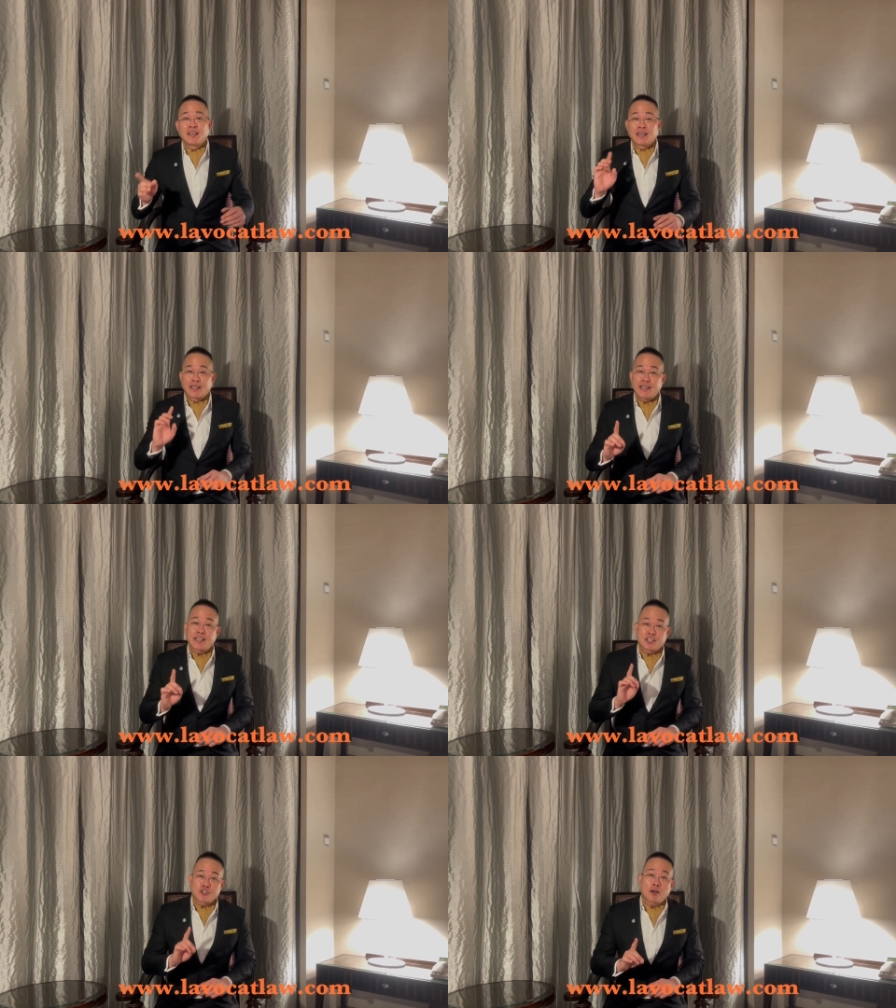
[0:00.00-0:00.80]
here are
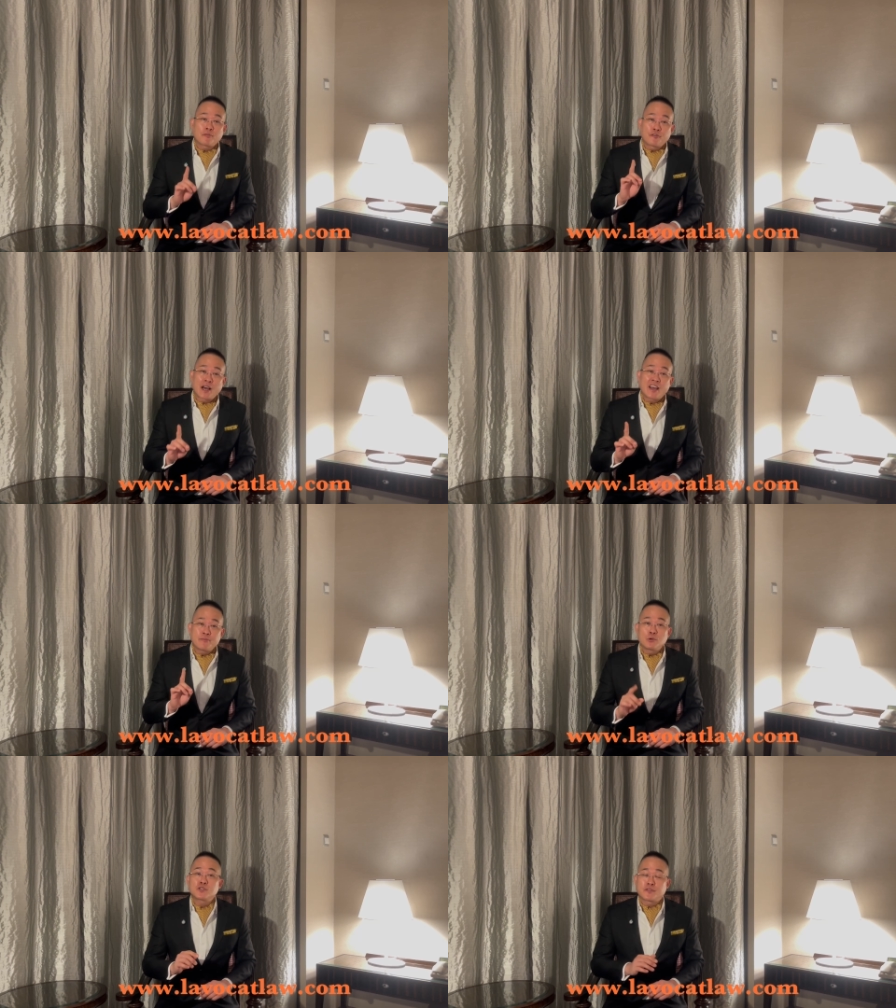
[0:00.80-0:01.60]
the top 5
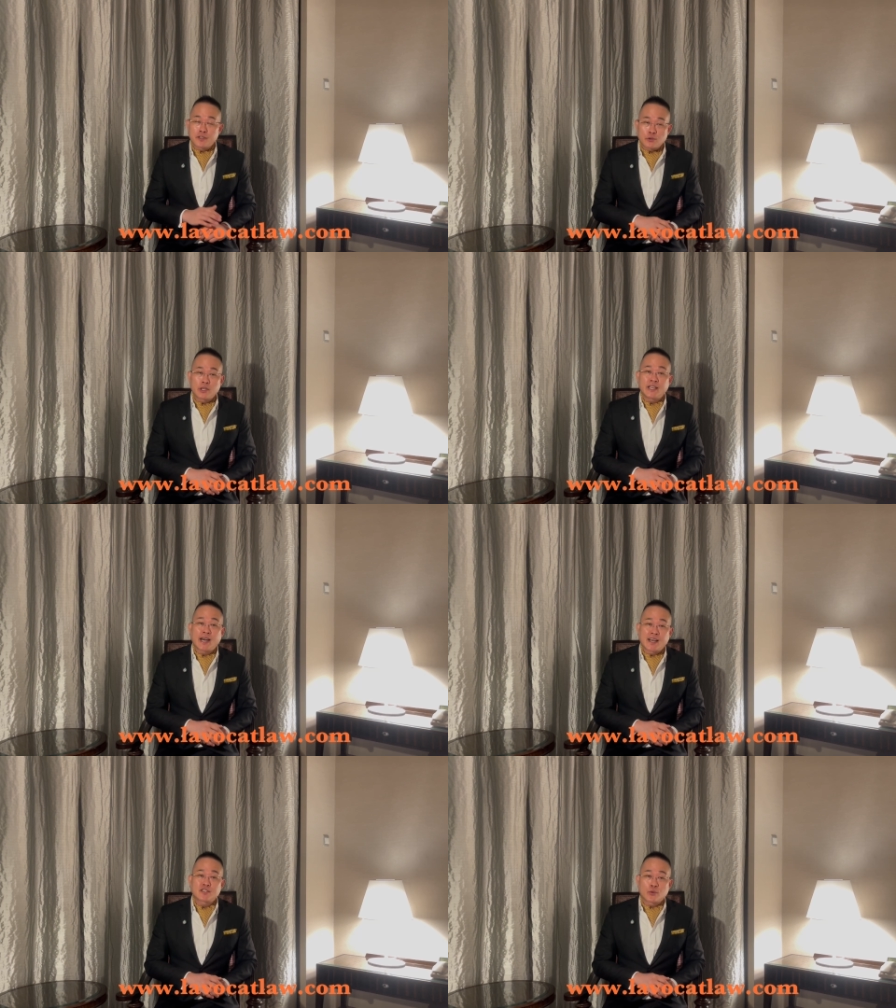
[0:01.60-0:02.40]
most frequently
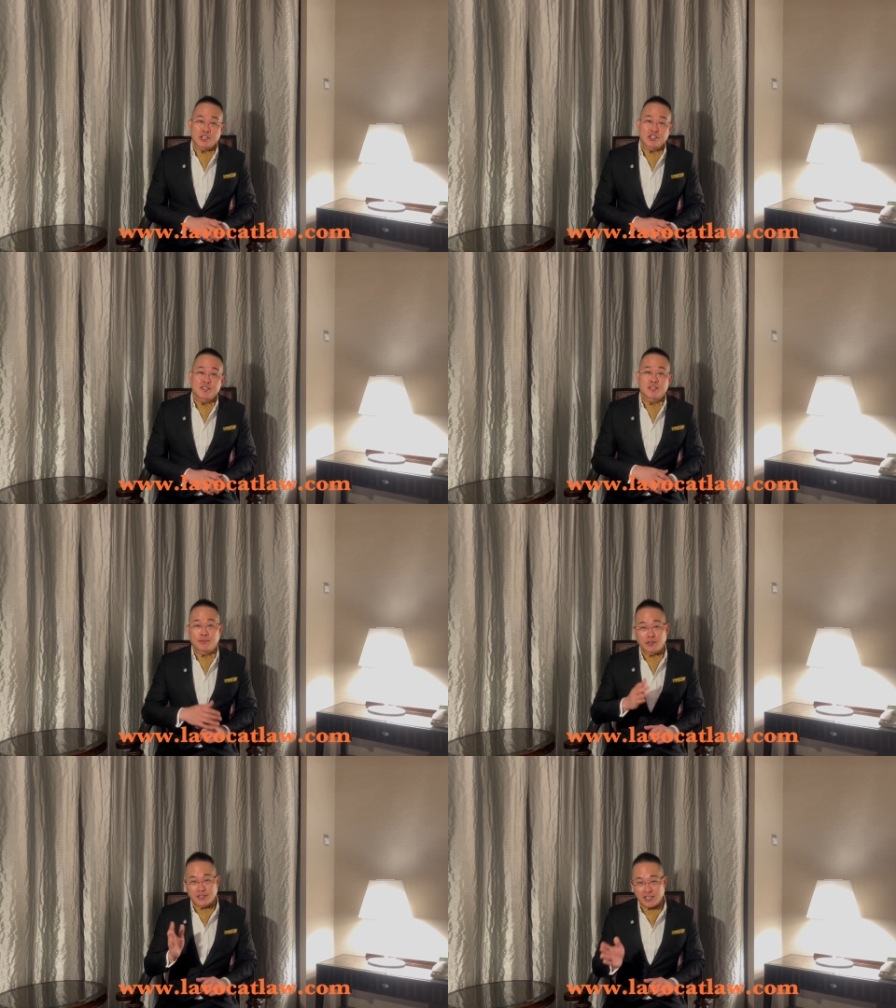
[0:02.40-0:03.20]
asked questions
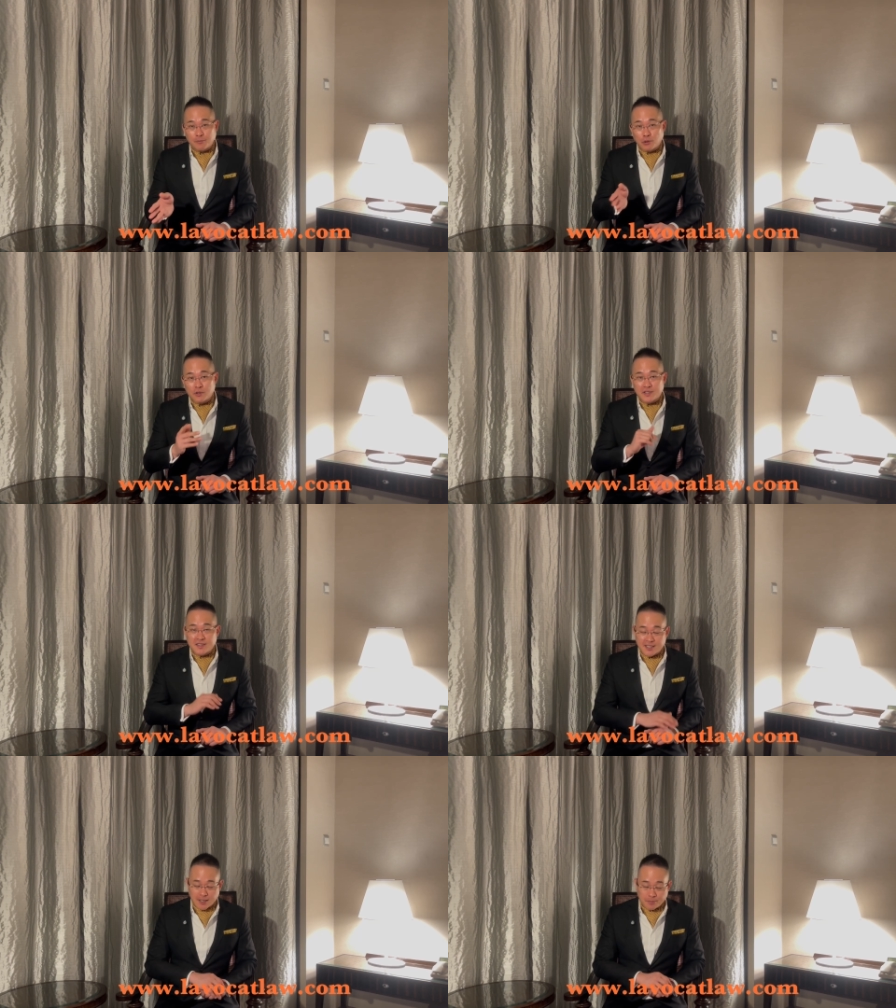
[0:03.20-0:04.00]
about deed polls in
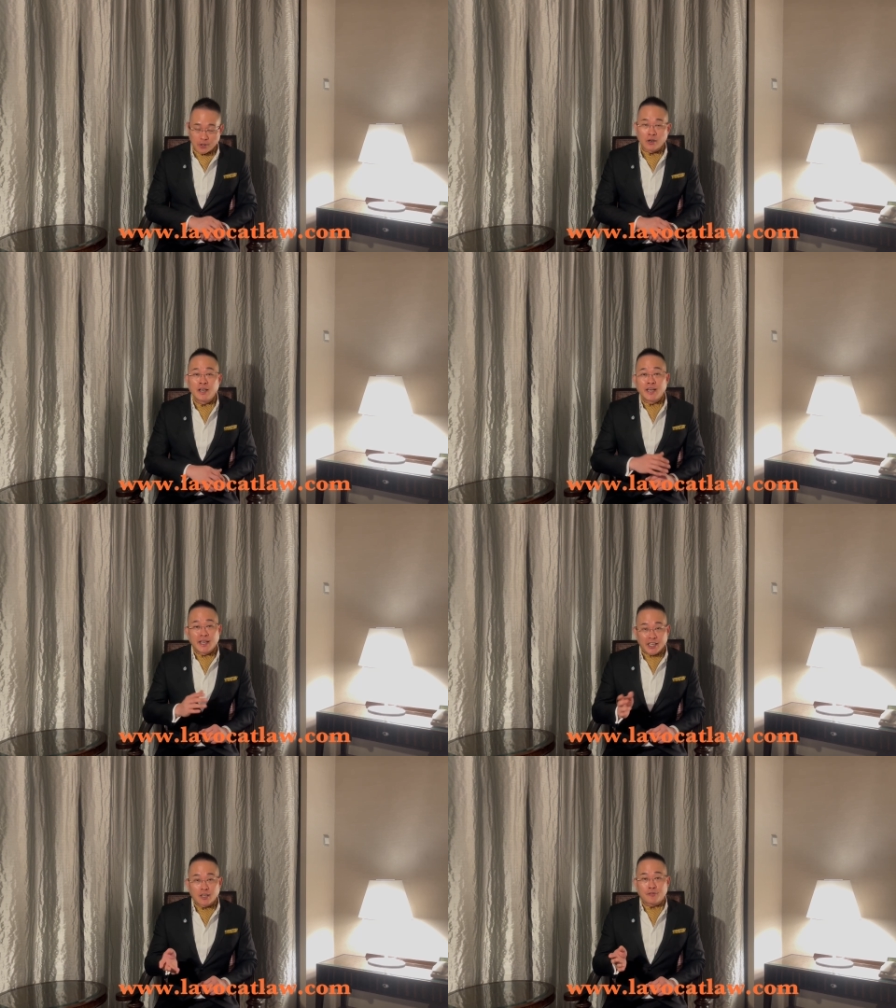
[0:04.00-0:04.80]
Singapore.
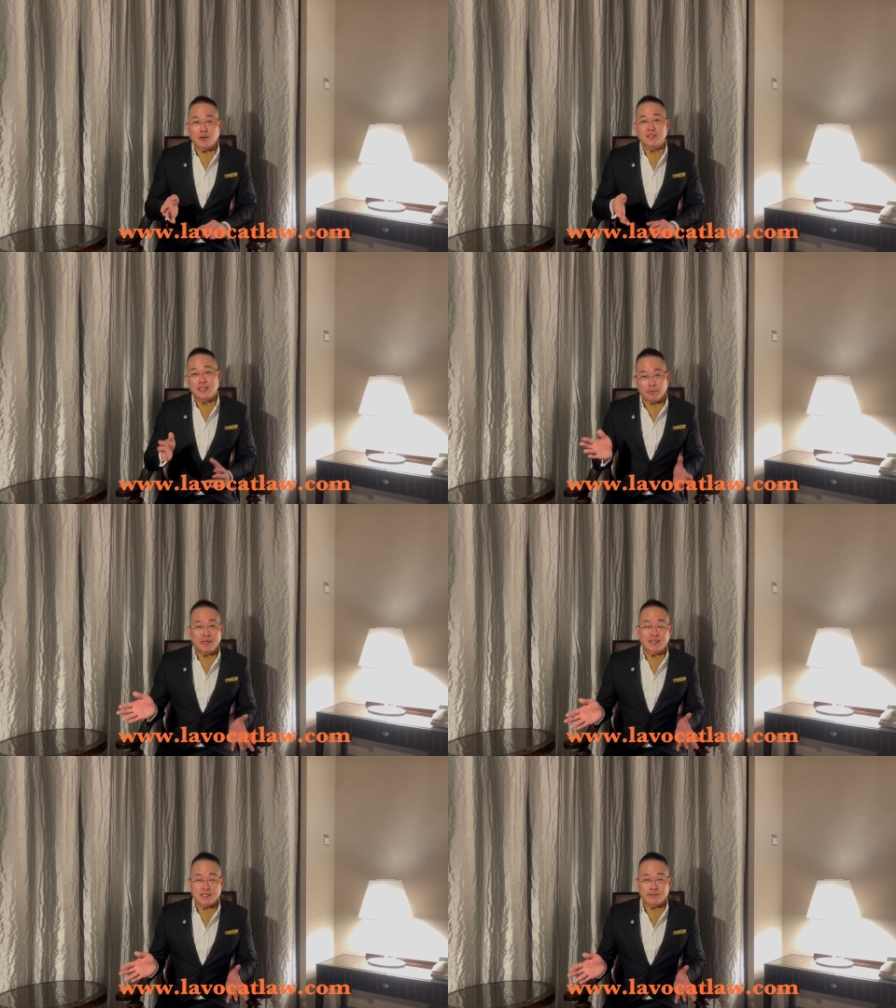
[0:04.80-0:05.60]
And of course, I'll be
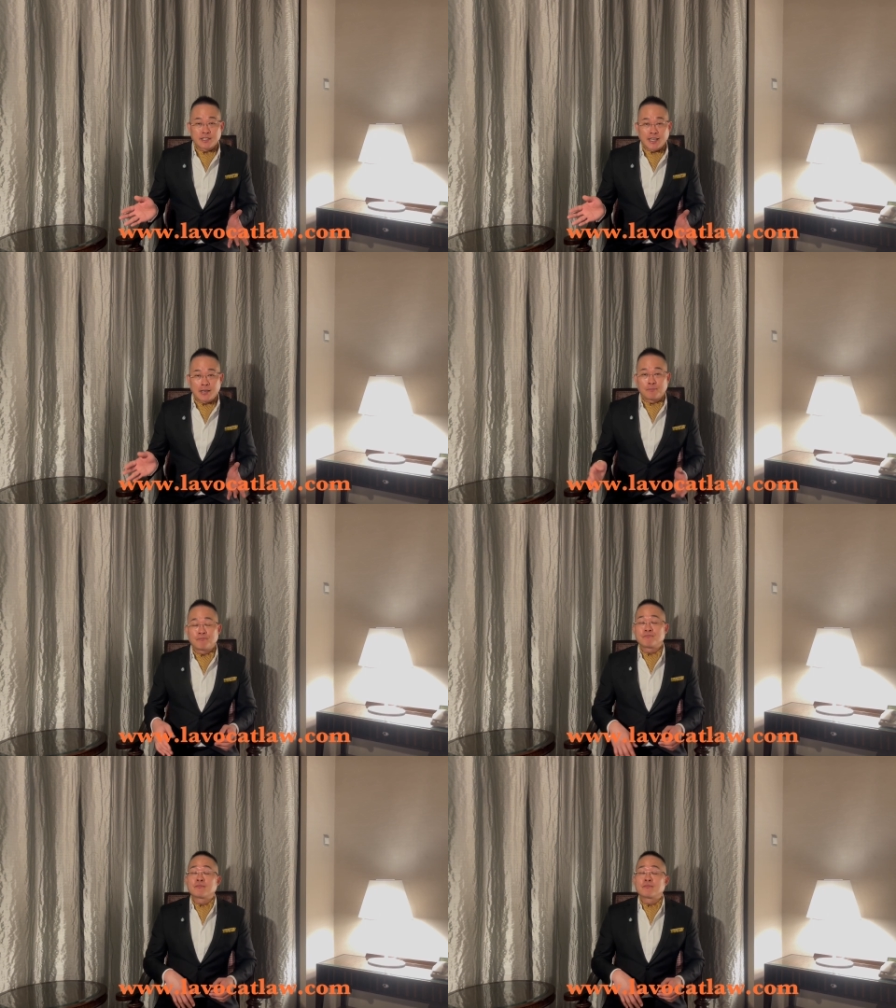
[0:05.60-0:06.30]
answering them.